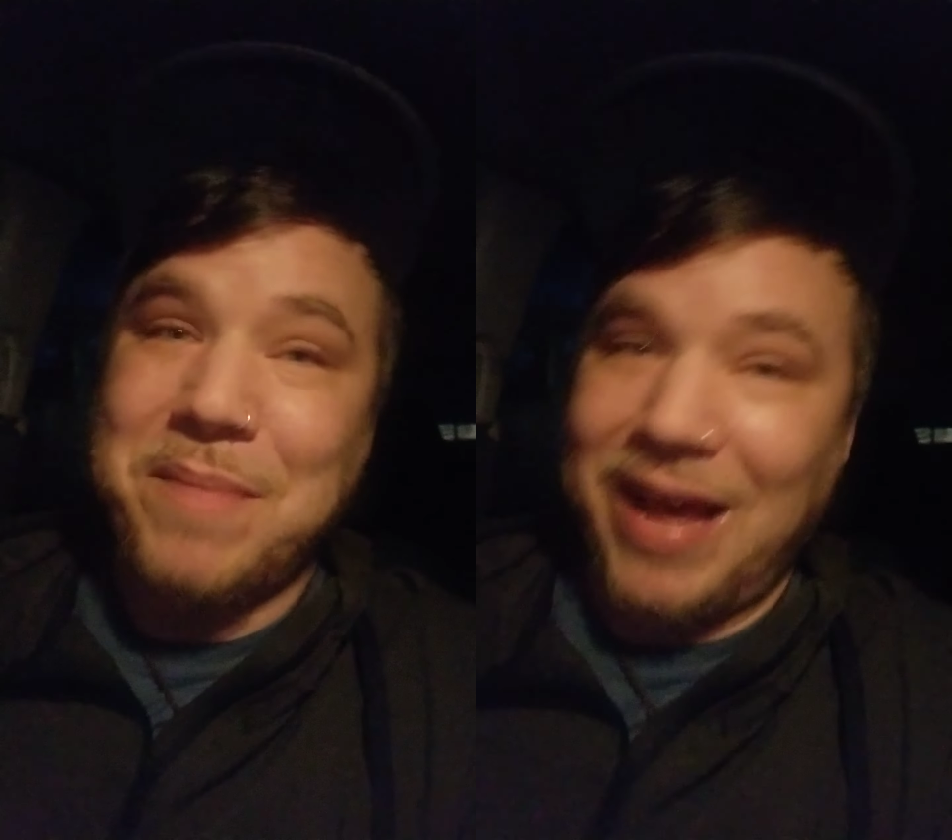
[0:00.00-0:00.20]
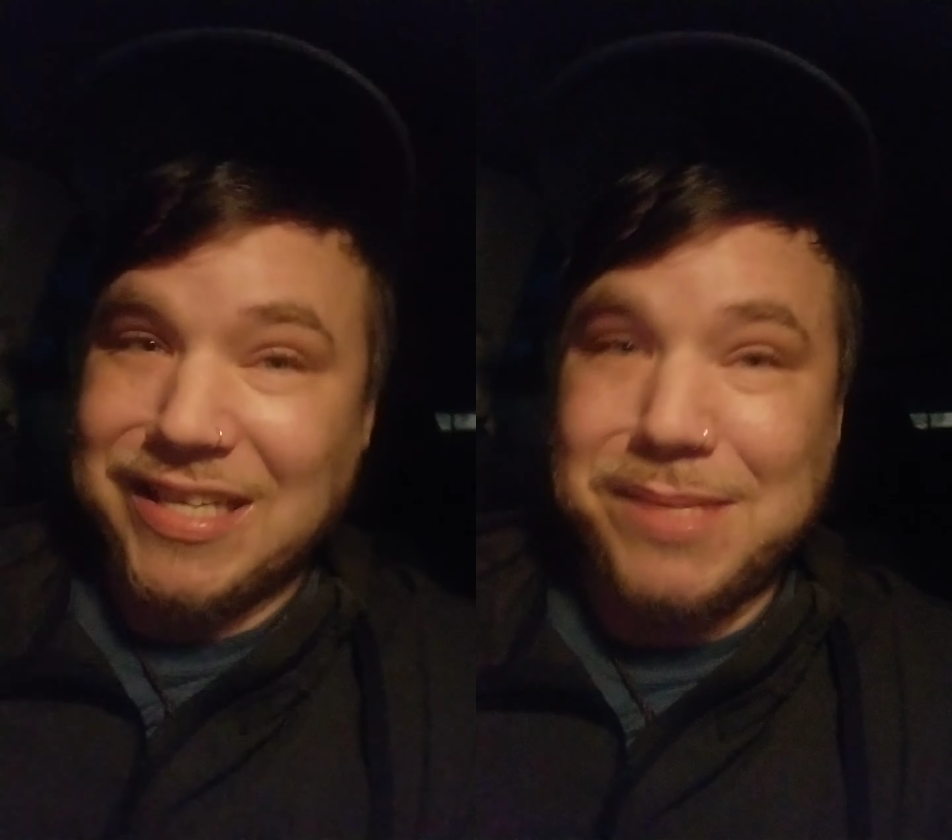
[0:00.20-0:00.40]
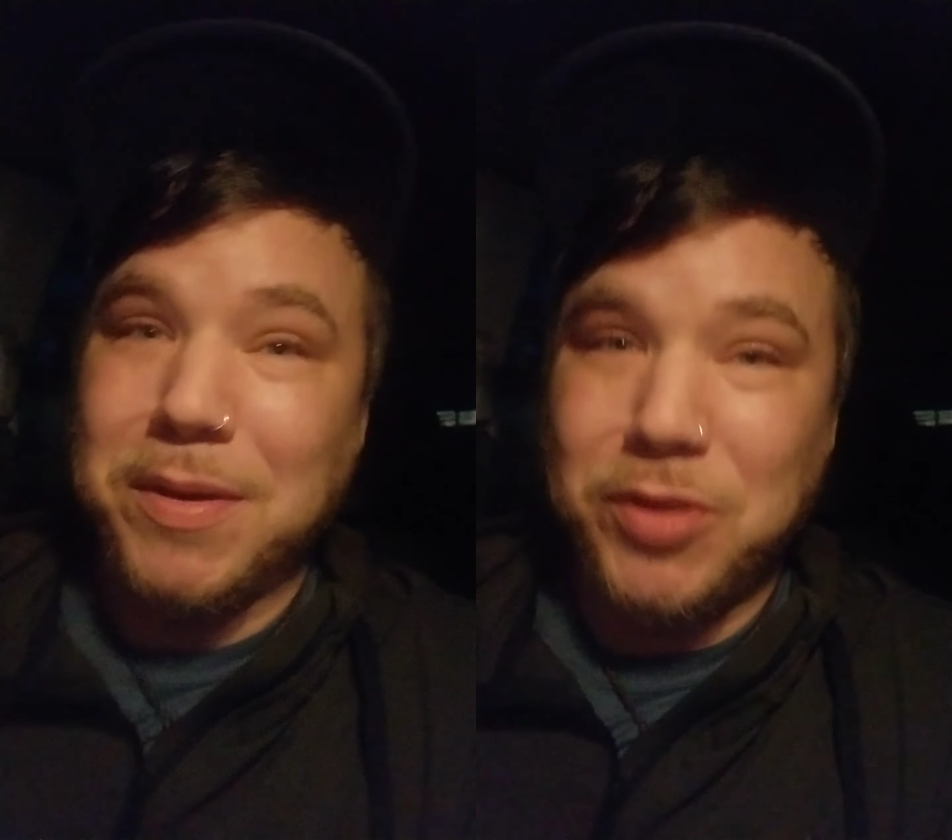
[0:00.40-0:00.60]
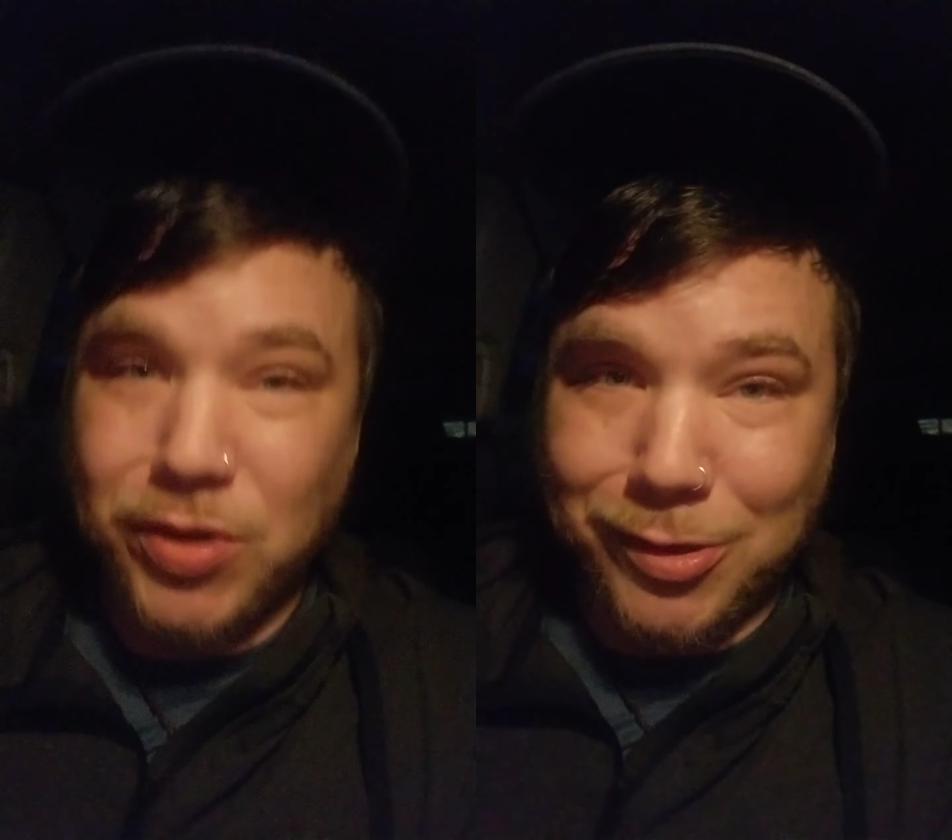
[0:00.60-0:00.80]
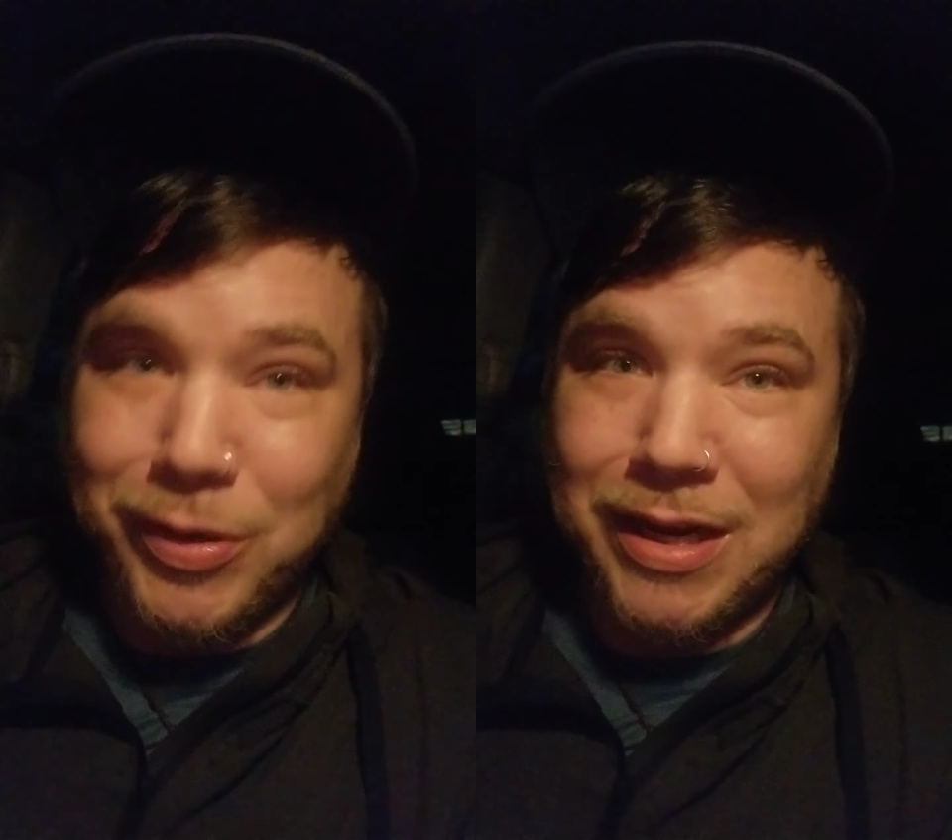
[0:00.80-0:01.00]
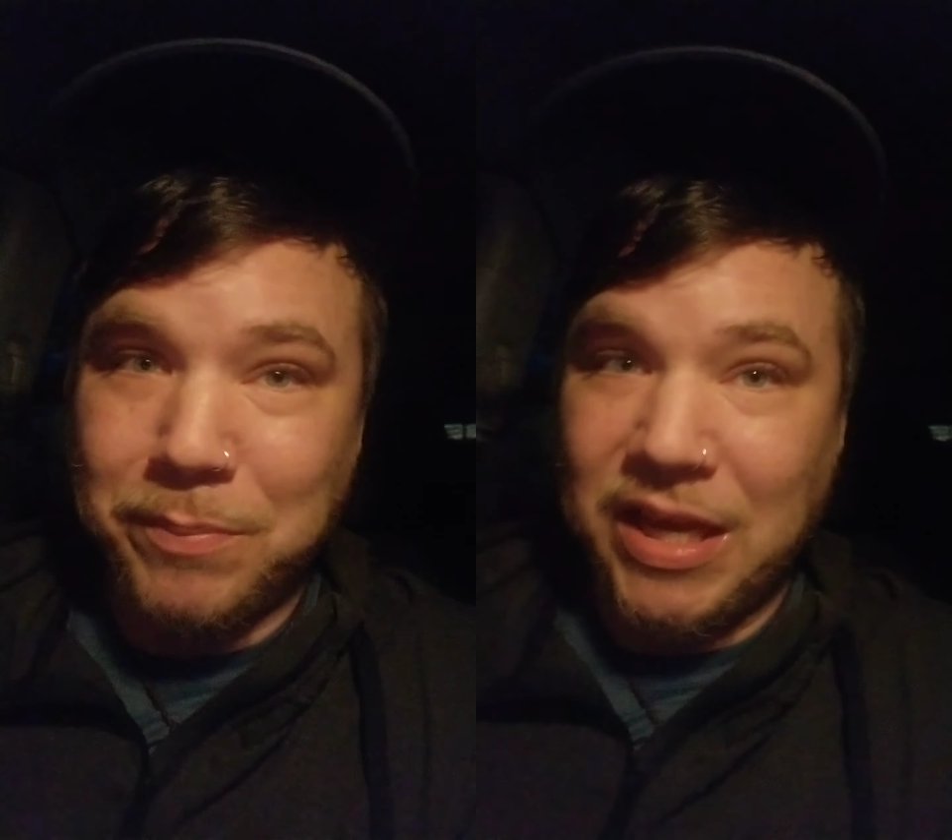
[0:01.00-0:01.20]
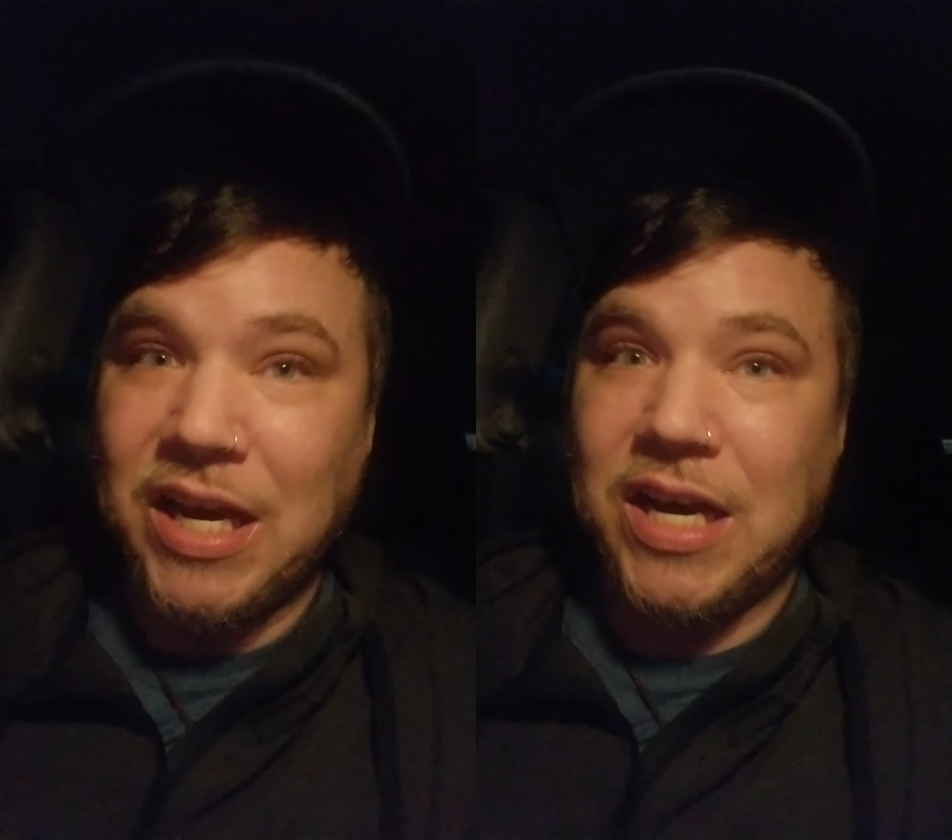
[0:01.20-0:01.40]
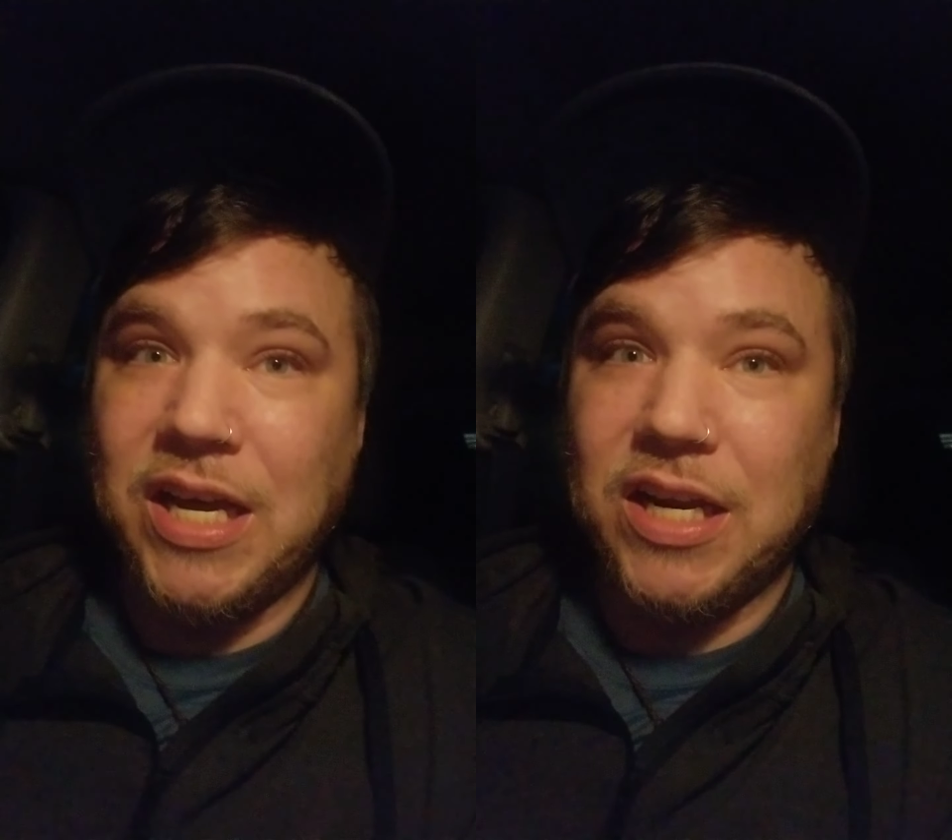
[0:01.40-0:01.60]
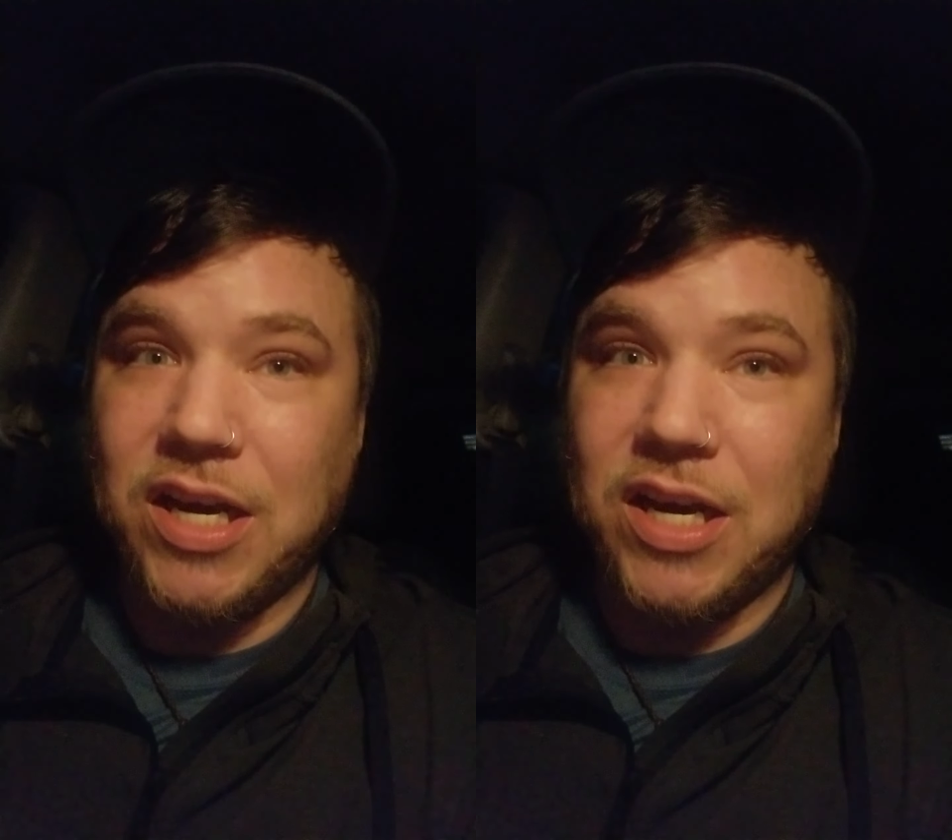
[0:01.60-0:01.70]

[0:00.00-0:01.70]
maximum you can win and beyond.